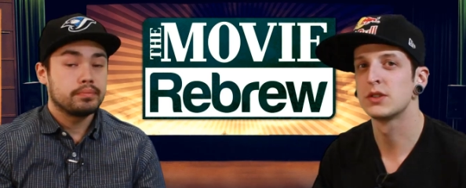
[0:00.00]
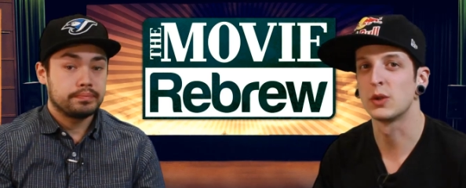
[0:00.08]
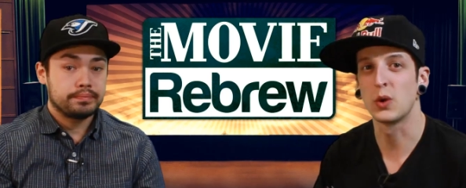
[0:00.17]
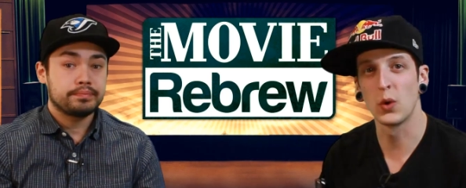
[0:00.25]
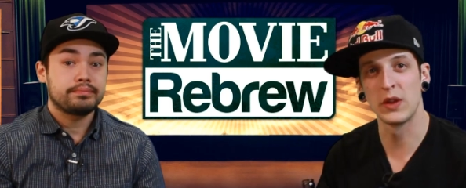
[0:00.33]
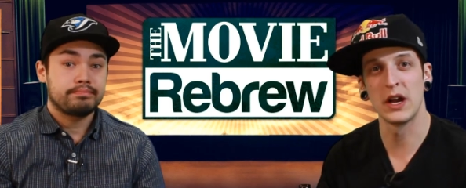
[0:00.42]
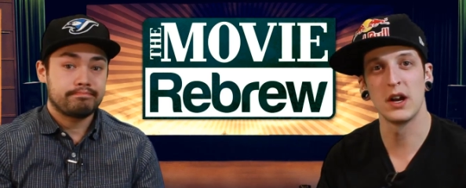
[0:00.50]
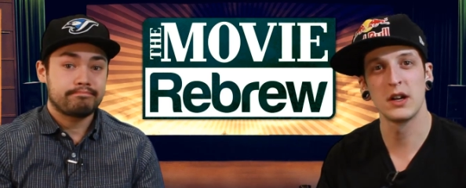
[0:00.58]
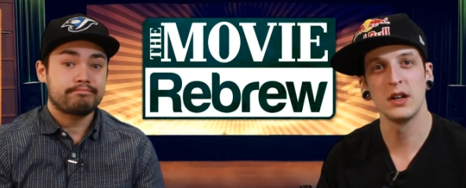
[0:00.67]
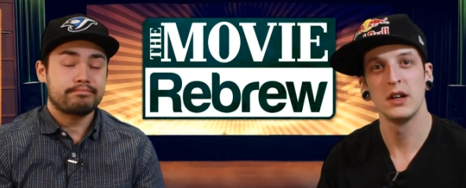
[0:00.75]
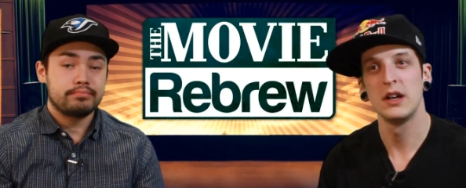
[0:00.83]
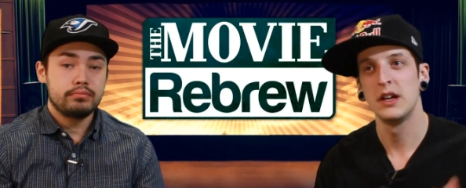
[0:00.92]
Speaker 1: So go
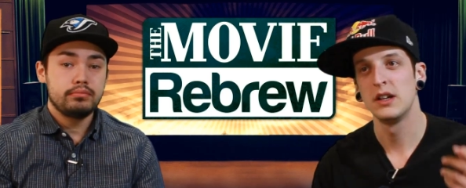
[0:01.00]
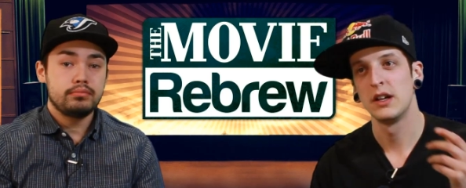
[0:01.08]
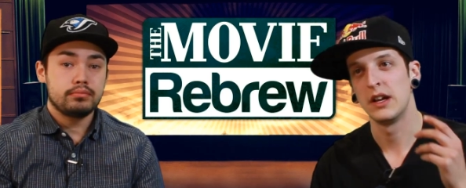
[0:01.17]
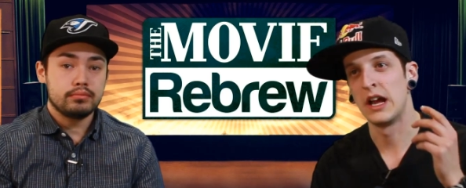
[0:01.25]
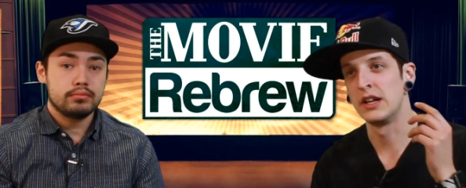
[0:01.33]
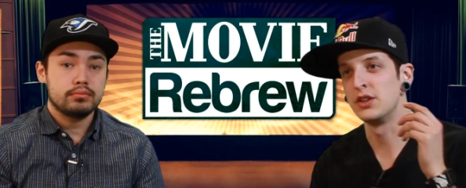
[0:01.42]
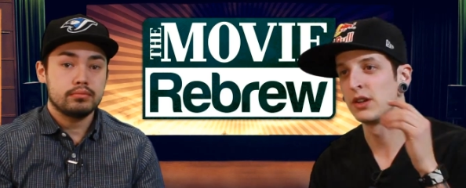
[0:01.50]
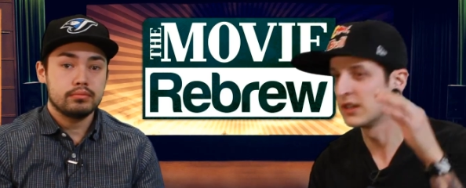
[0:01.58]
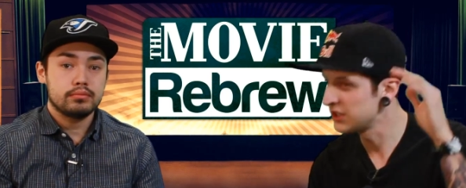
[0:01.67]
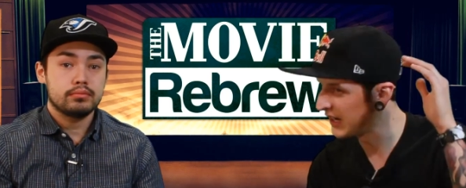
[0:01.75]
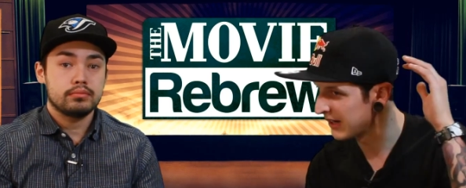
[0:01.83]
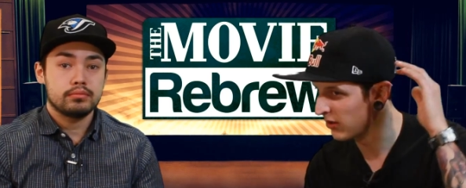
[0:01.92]
there, and you
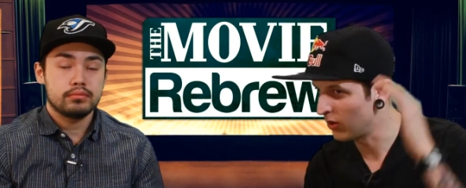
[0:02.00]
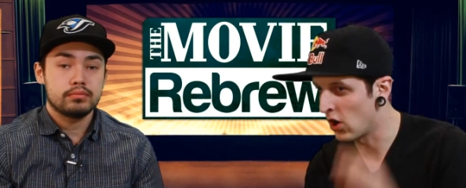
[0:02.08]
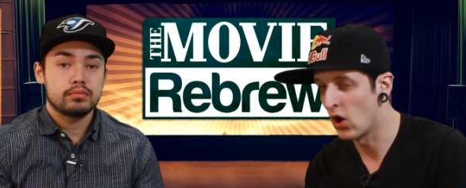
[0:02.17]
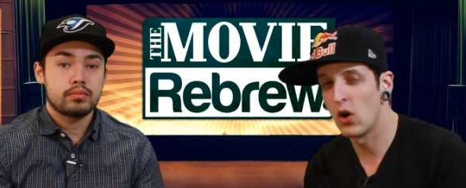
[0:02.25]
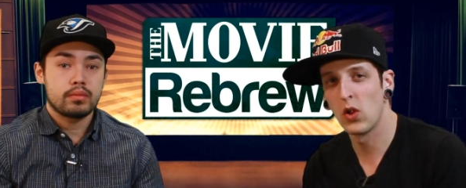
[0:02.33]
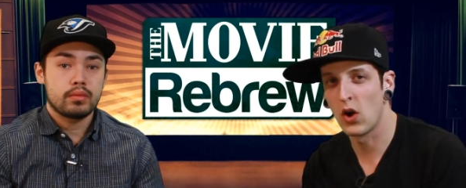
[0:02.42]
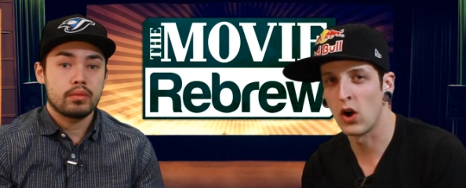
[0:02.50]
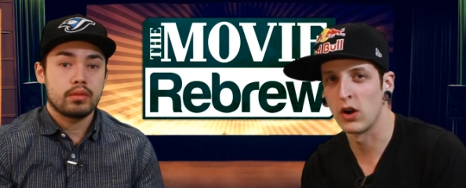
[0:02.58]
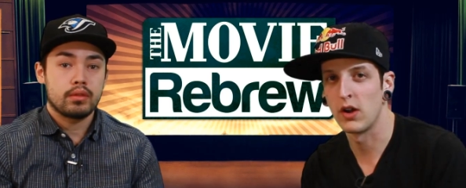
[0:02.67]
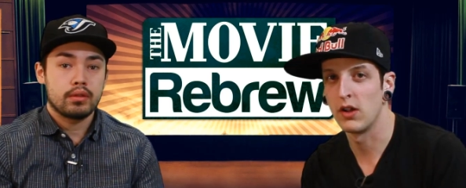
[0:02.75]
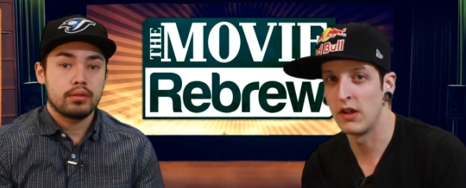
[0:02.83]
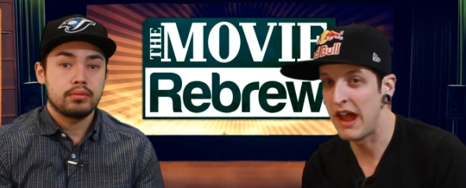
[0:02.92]
can check out all
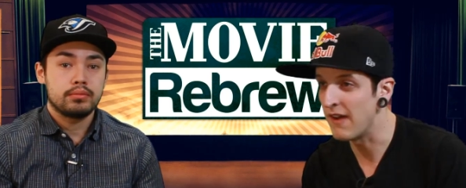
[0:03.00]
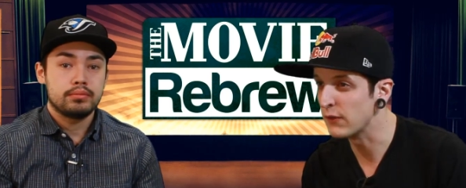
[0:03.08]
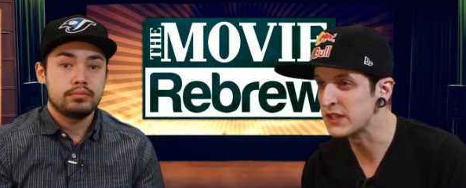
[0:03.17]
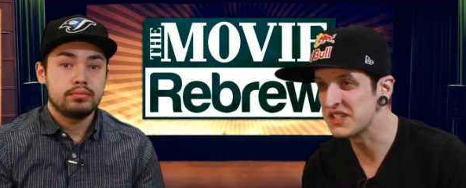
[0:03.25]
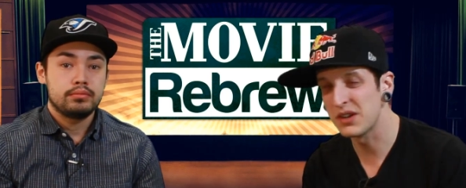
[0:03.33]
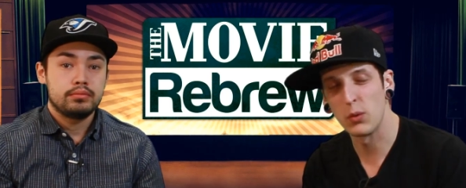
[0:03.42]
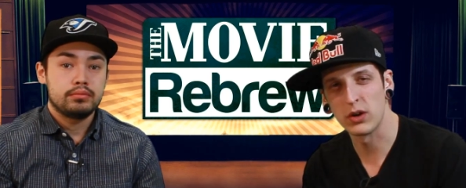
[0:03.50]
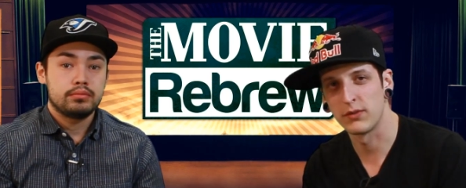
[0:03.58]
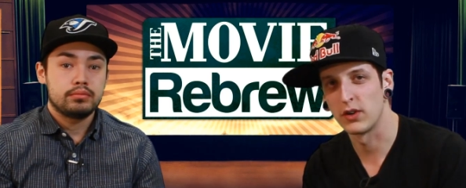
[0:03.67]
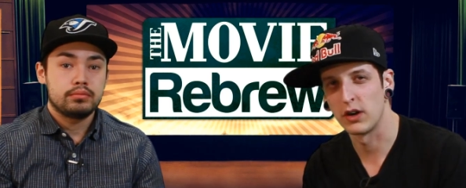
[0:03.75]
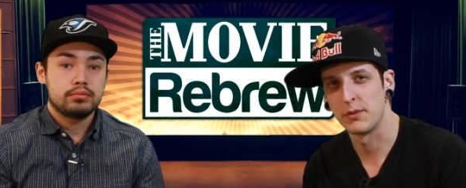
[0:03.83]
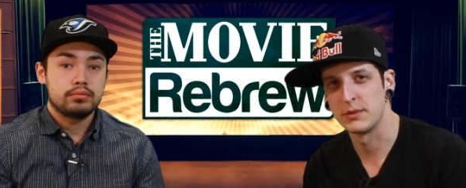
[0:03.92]
our every single one
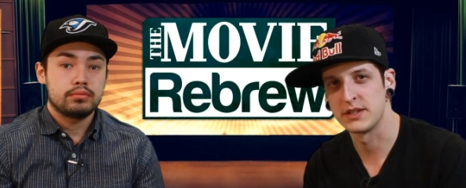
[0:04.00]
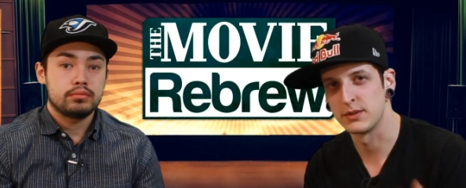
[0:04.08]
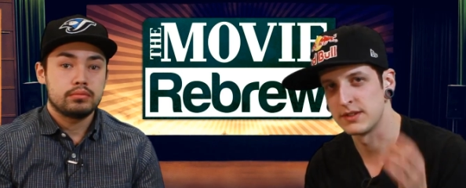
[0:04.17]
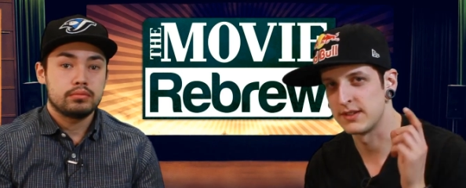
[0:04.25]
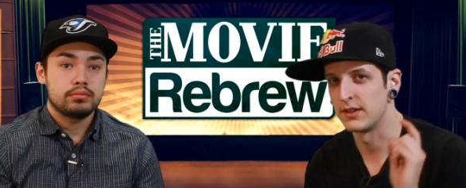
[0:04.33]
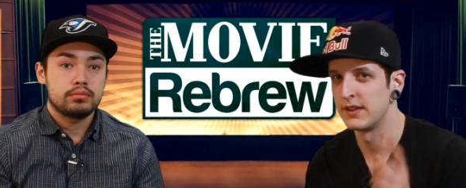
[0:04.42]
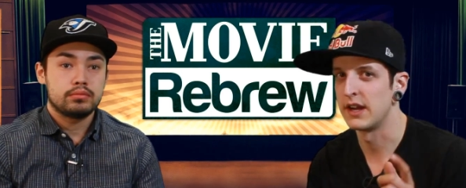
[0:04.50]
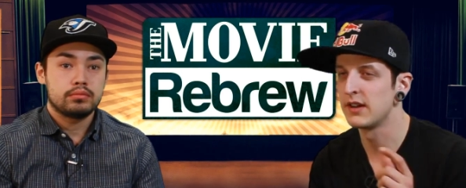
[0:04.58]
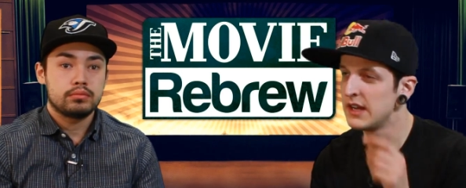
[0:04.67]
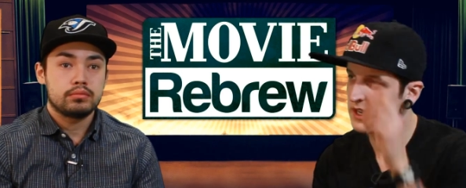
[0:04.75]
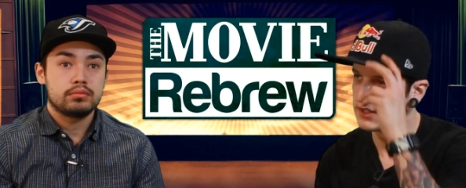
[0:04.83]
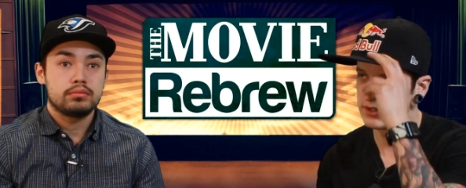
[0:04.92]
of our episodes on there.
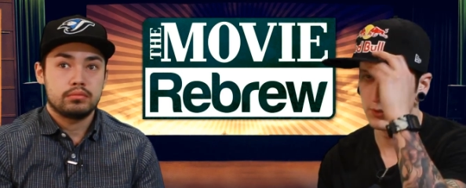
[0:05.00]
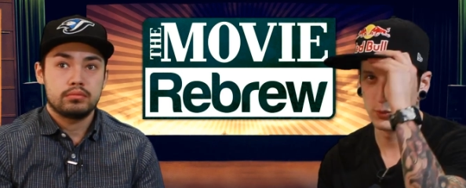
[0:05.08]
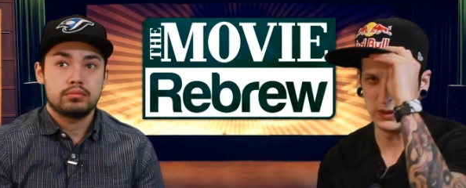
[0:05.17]
So